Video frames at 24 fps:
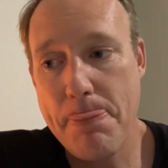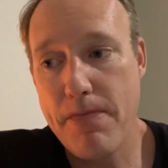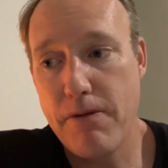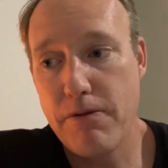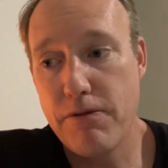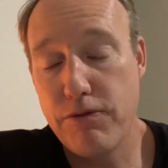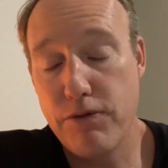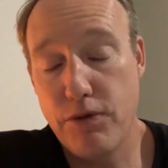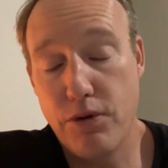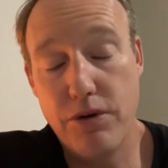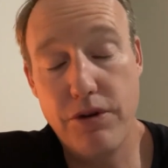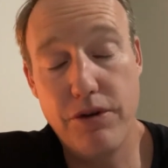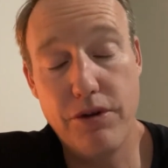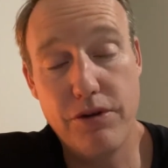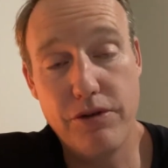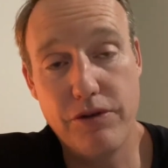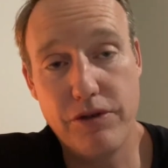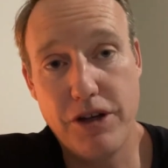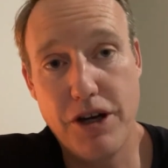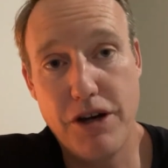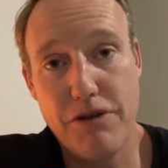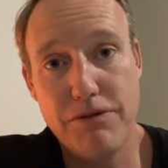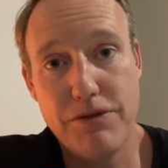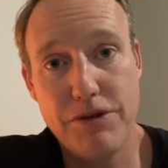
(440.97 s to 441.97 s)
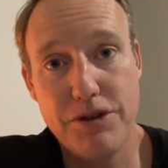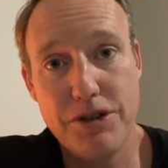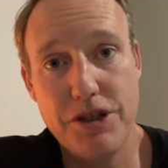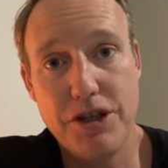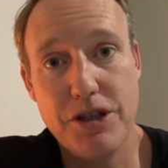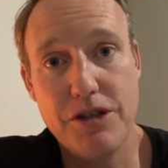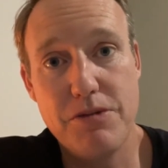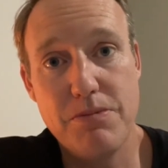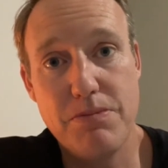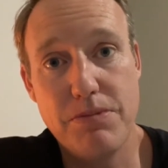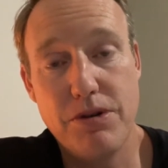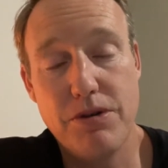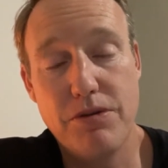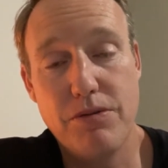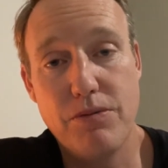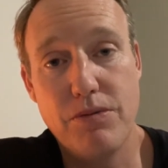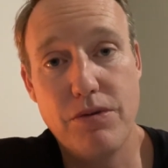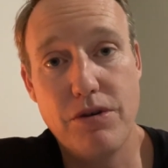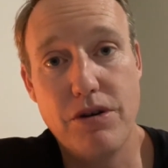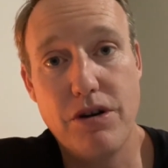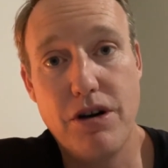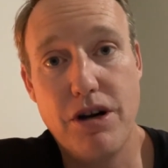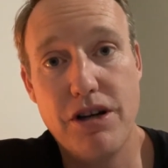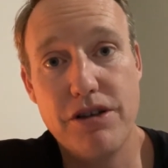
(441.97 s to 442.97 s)
for those coverages, but
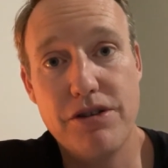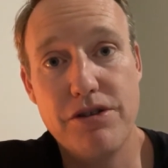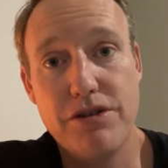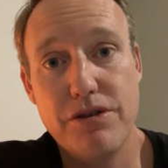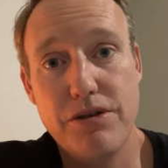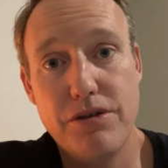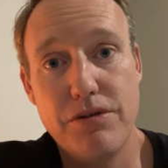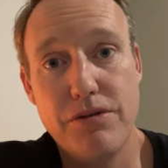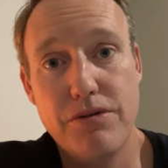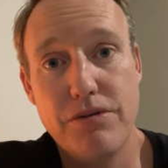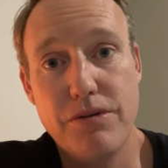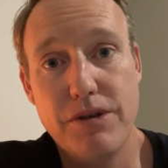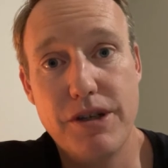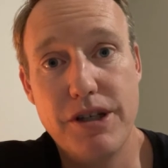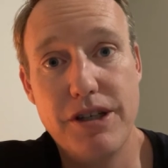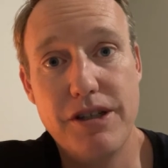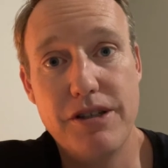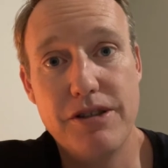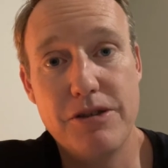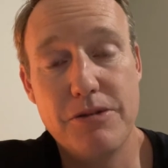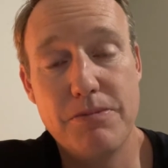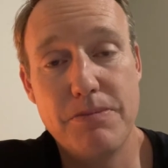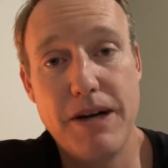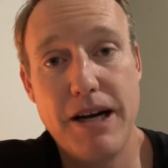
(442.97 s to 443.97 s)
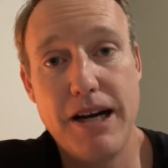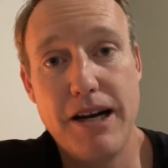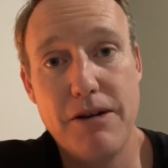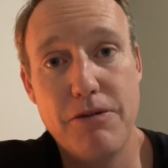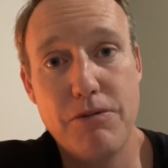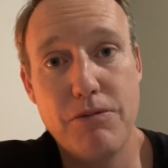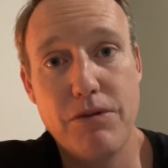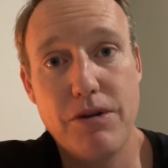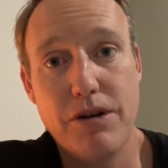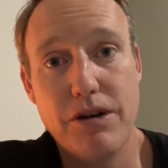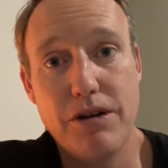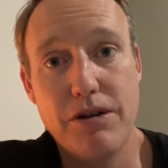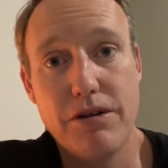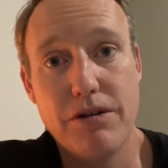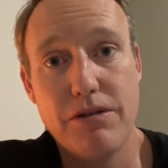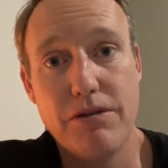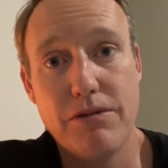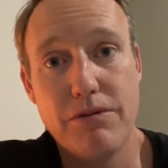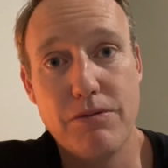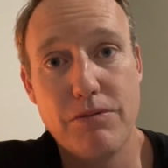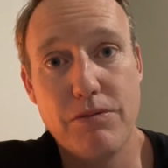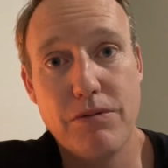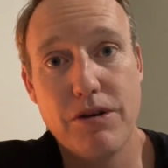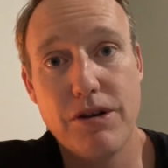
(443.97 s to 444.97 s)
we're also in a spot where
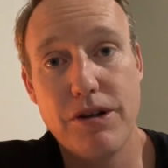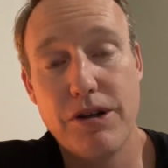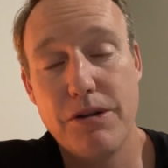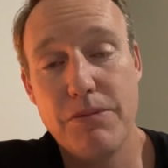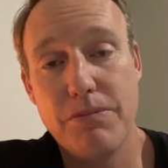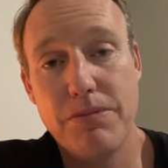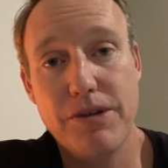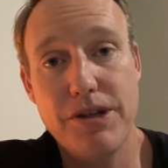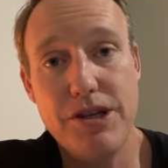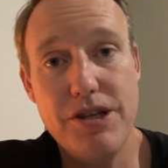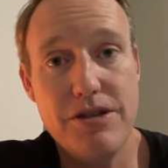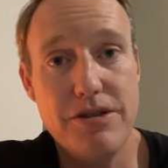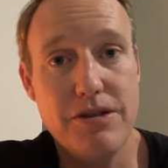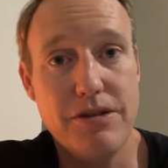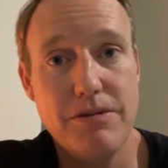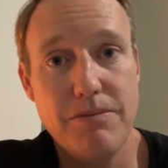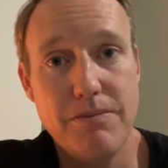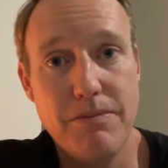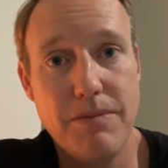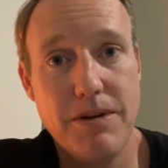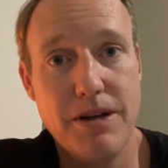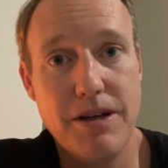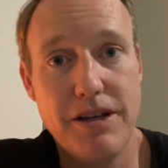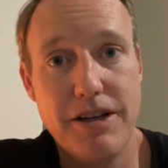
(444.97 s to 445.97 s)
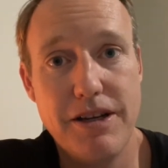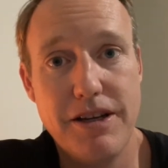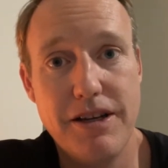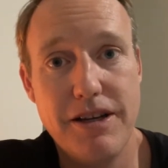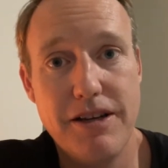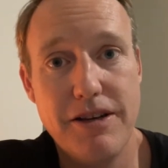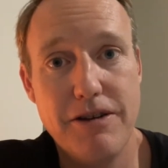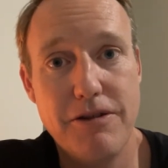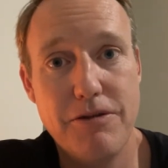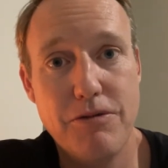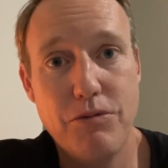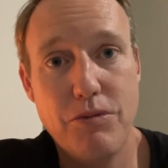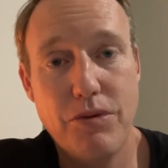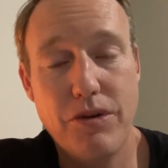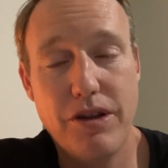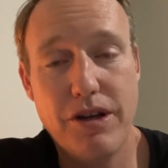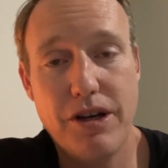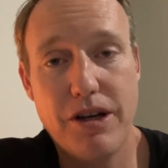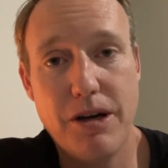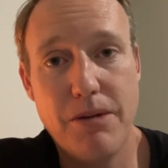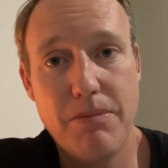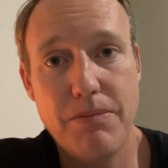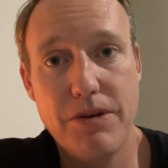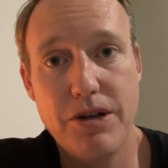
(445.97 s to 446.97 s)
we're going to place them with a
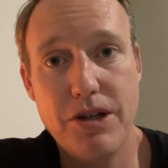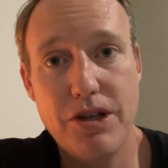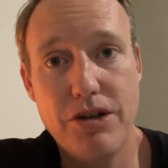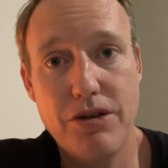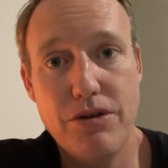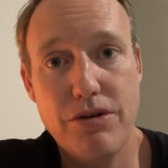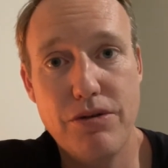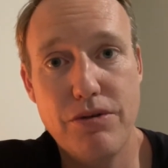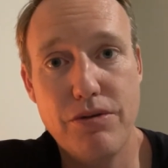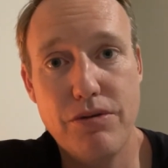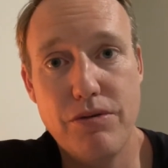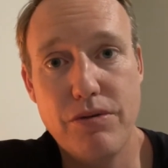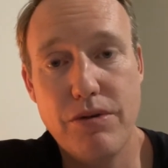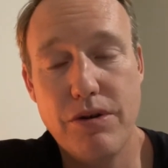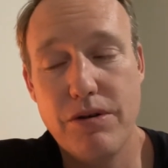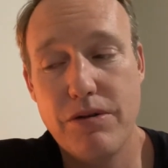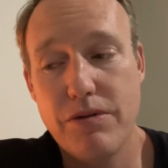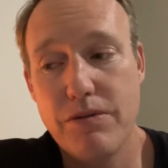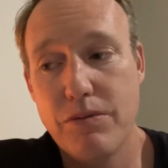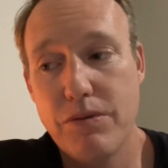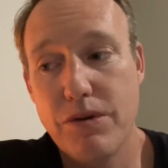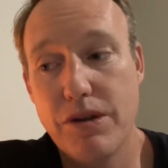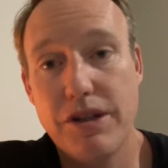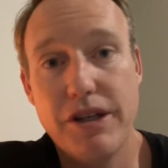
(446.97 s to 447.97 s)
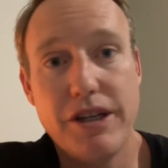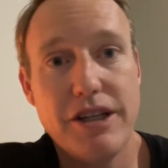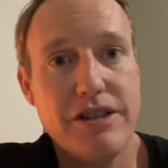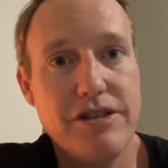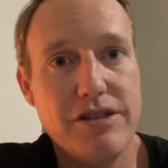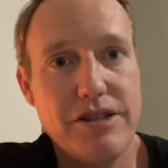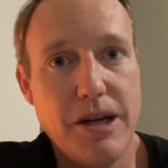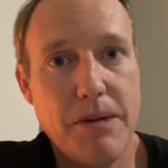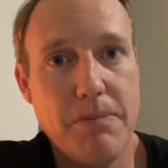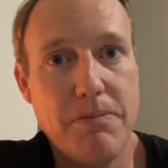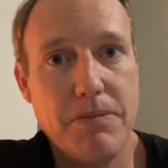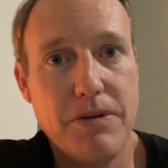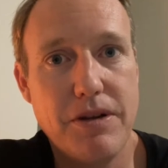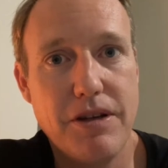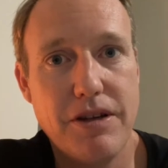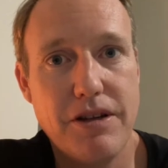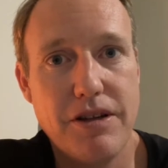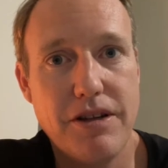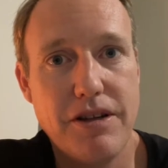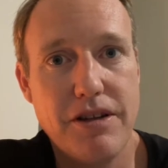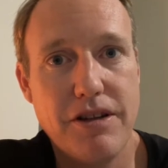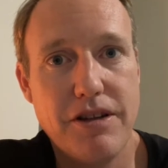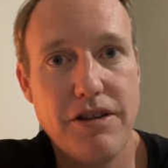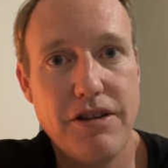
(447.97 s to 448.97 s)
company who will accept
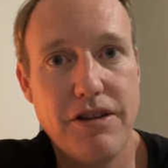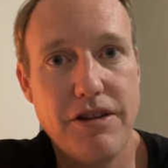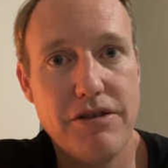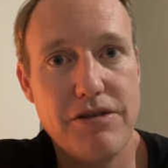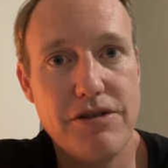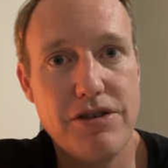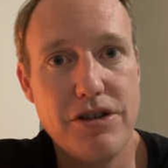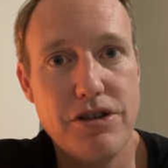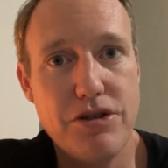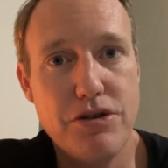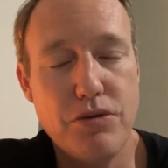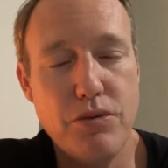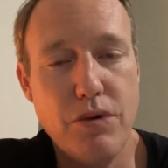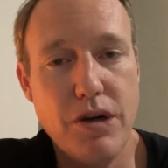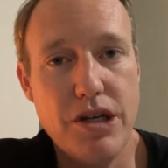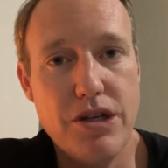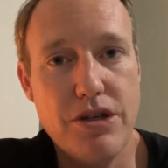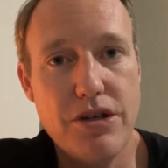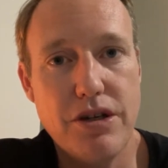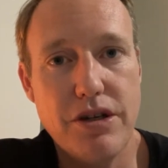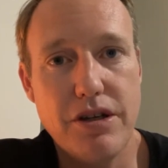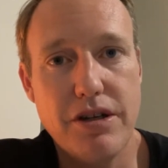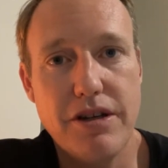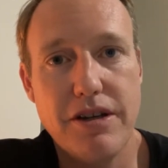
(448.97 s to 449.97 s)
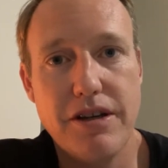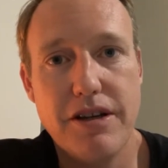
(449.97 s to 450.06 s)
their situation.